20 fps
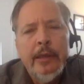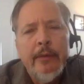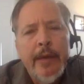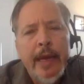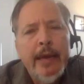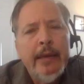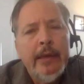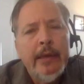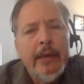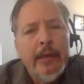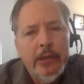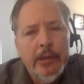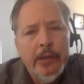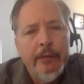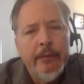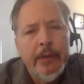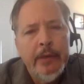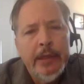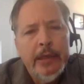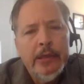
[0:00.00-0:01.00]
to the
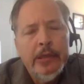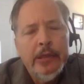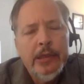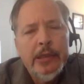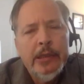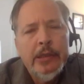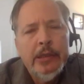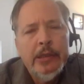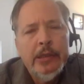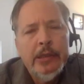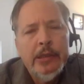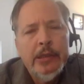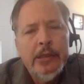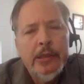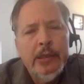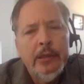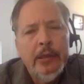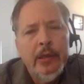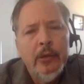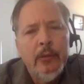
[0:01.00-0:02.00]
advantage of the
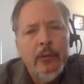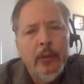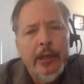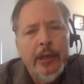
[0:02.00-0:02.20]
STC.